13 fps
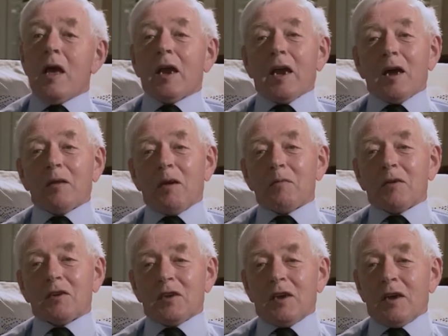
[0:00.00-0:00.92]
can be
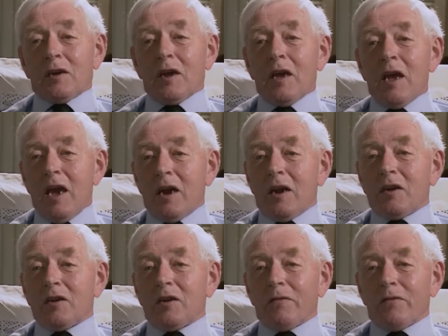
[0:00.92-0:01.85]
maintained in a
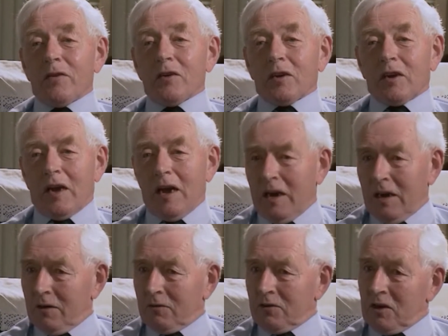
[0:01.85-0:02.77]
different
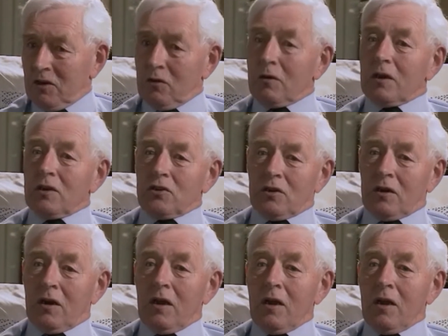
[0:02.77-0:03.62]
kind of situation.